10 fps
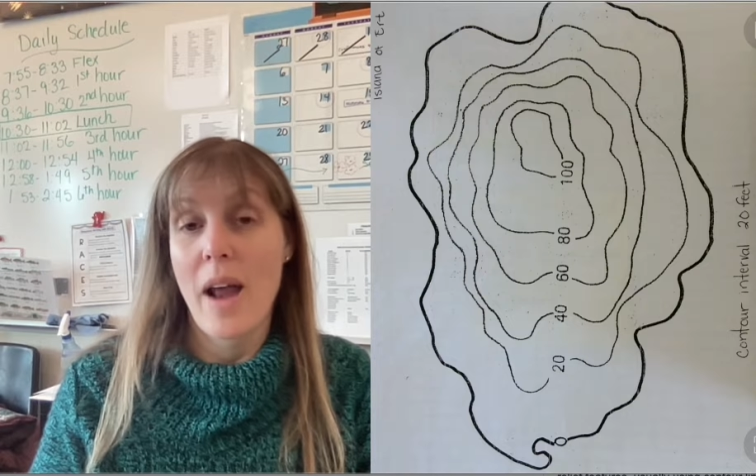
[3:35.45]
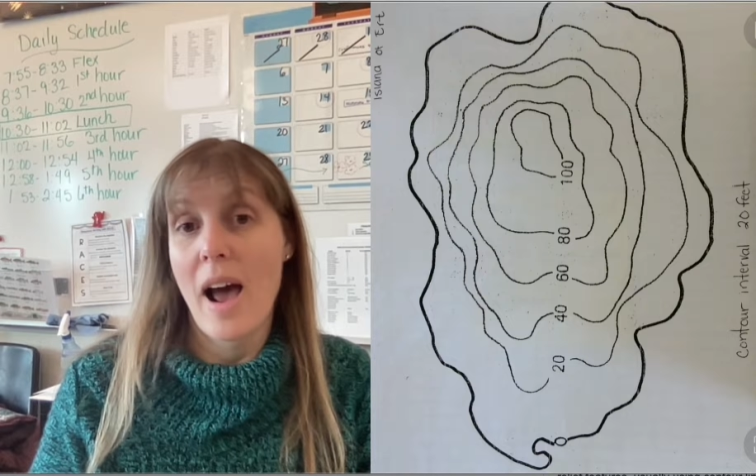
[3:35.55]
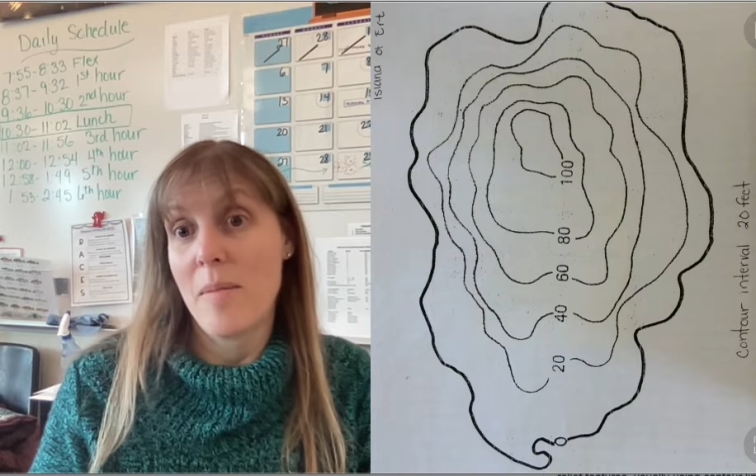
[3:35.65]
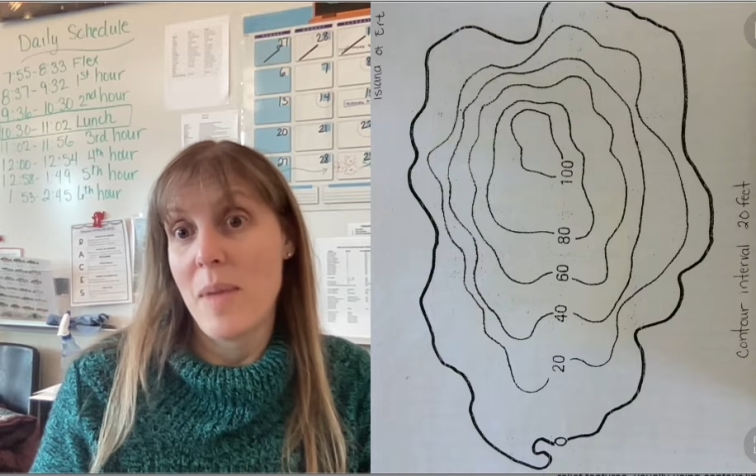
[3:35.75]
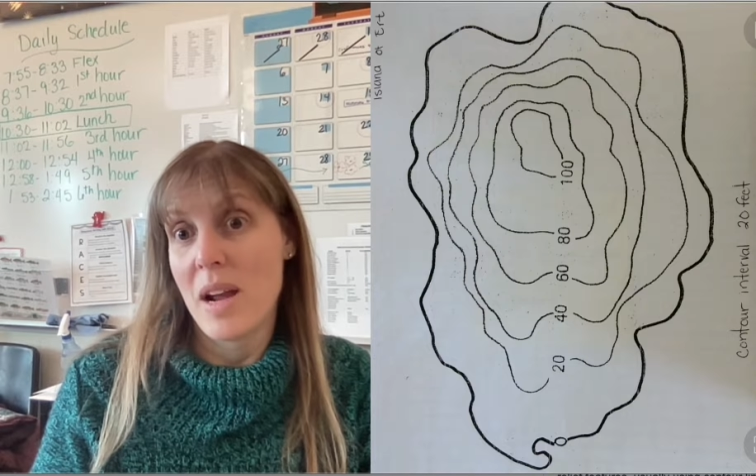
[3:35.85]

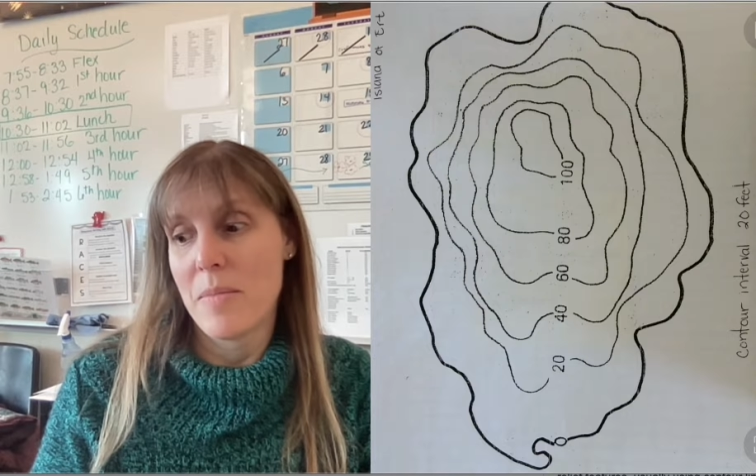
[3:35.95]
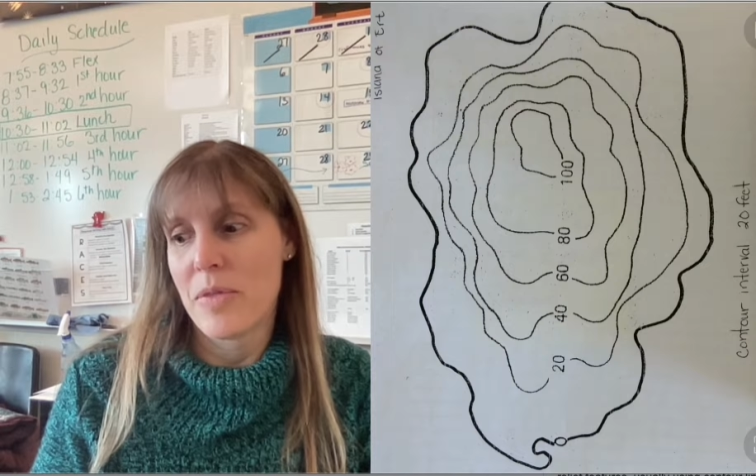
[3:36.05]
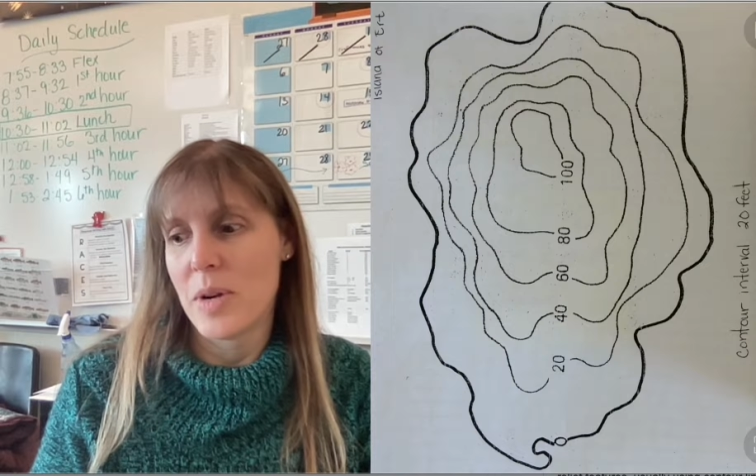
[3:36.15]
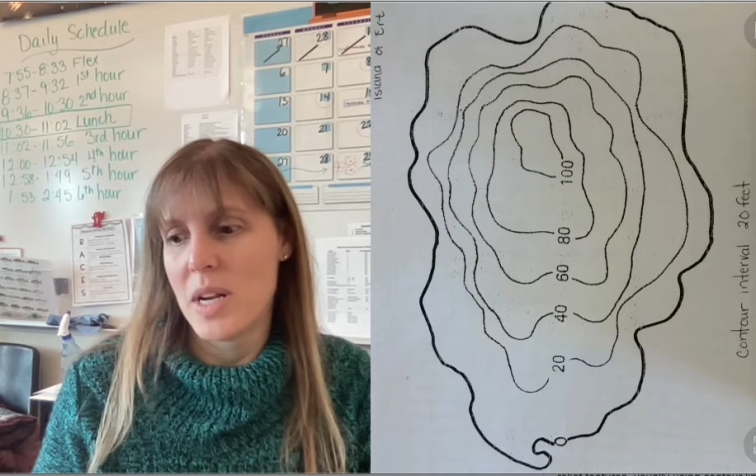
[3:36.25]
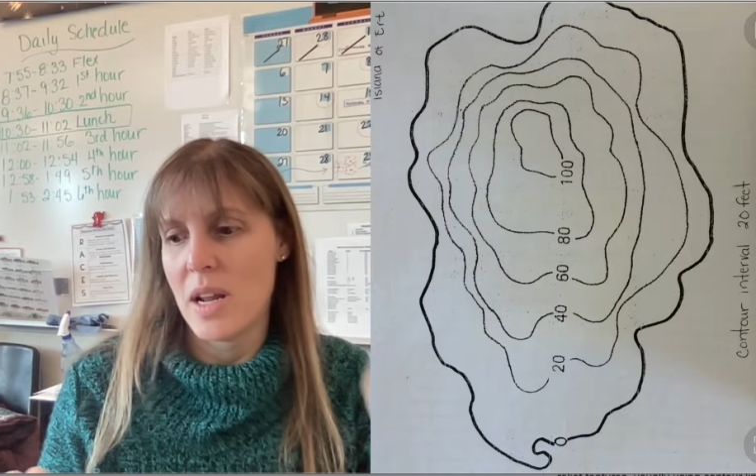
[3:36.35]
how to make them
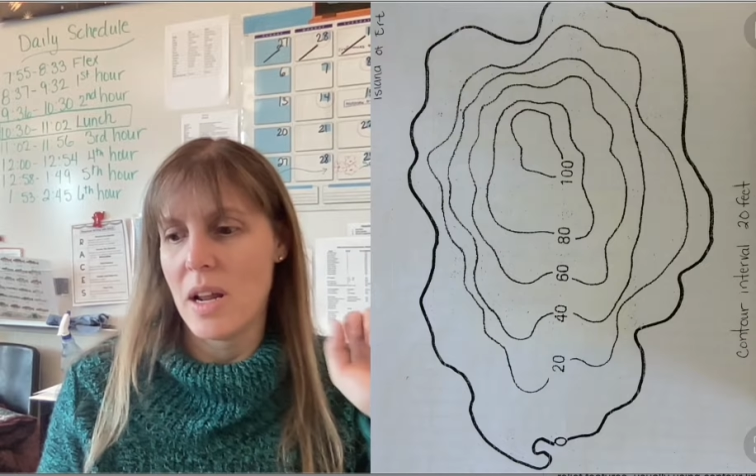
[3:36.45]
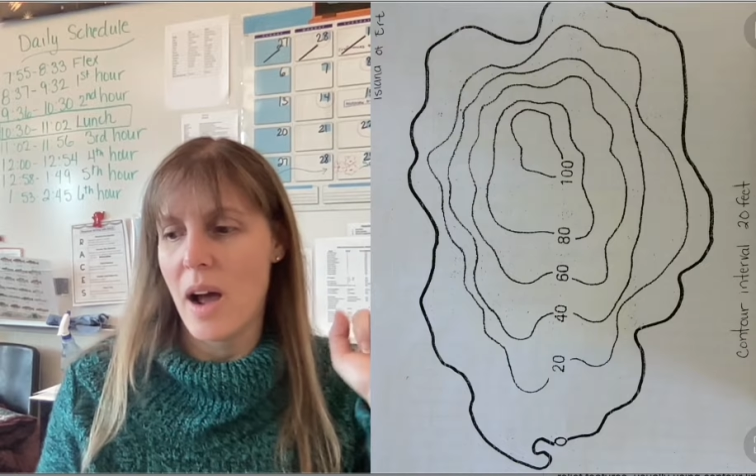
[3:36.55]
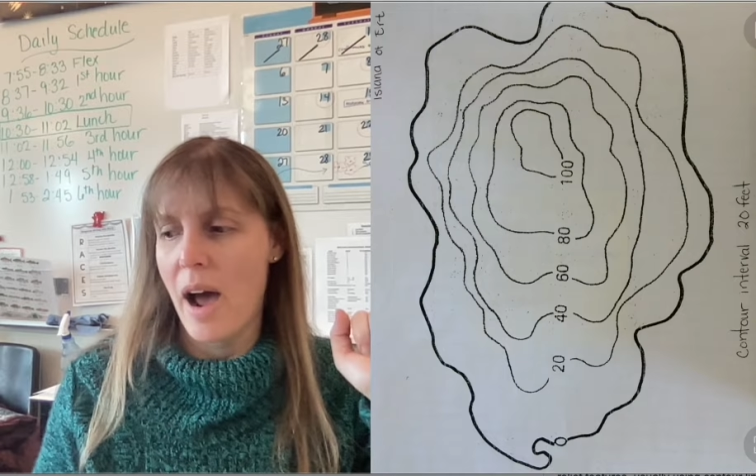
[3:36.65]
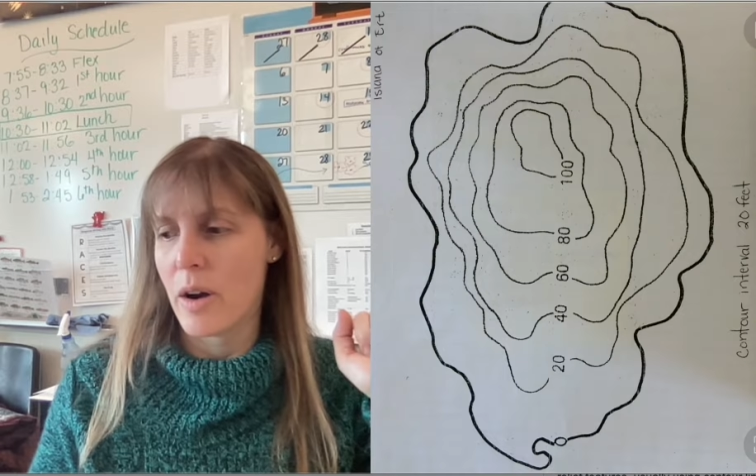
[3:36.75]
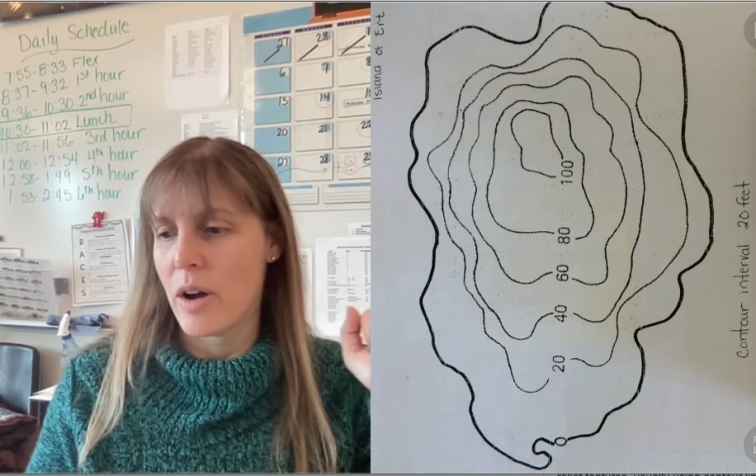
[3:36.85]
3D
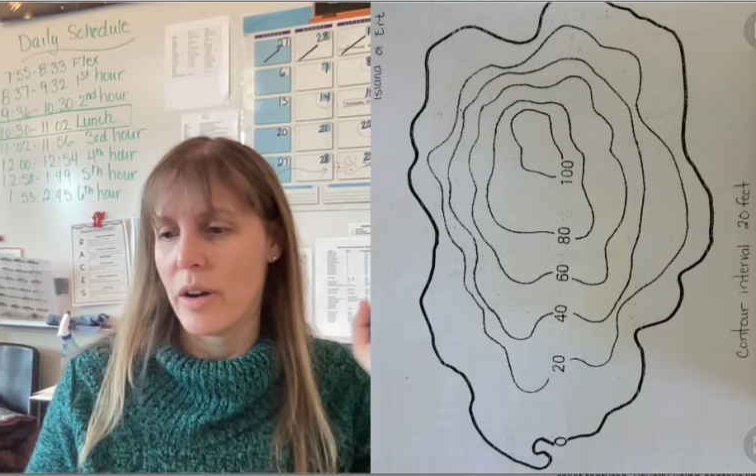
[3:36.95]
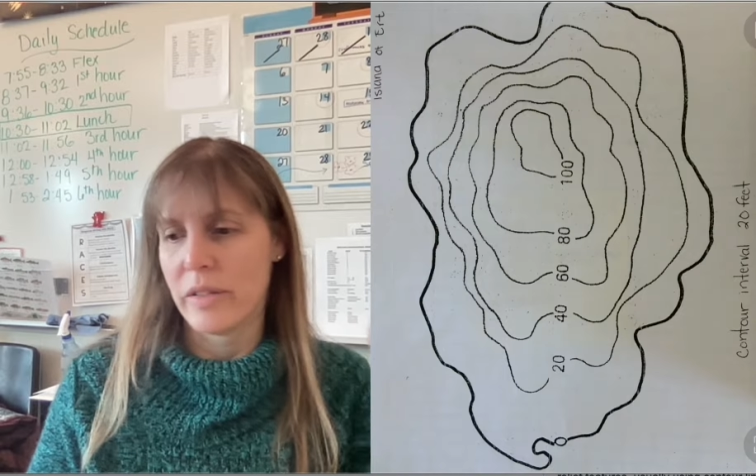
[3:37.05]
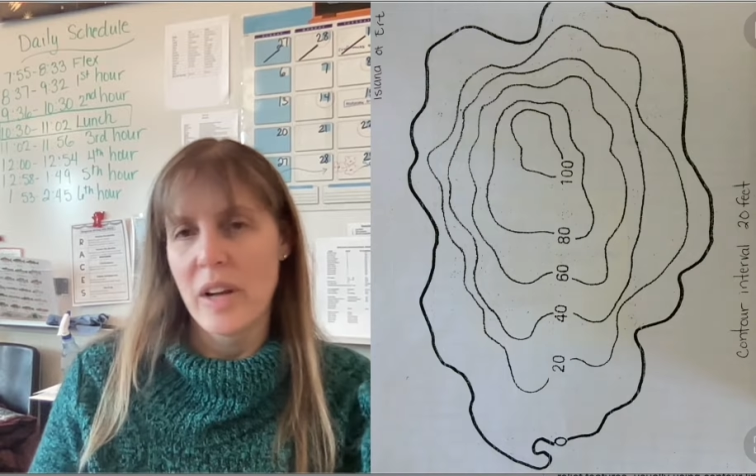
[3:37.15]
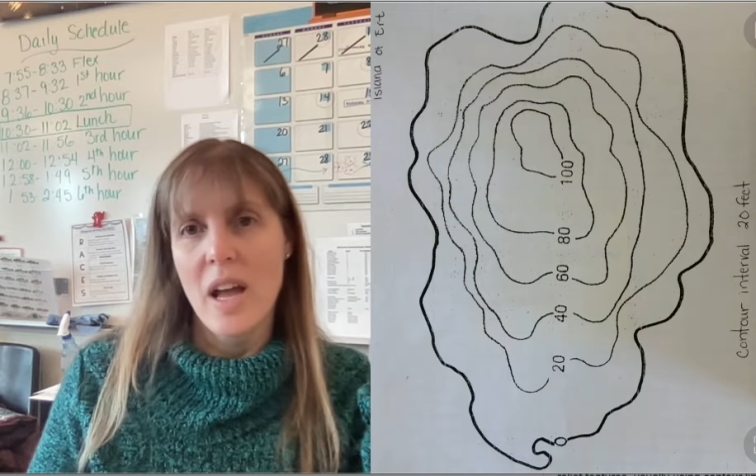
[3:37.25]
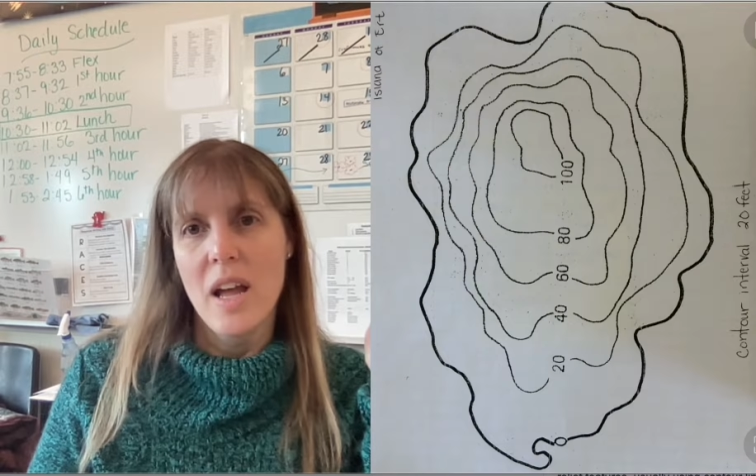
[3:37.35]
out of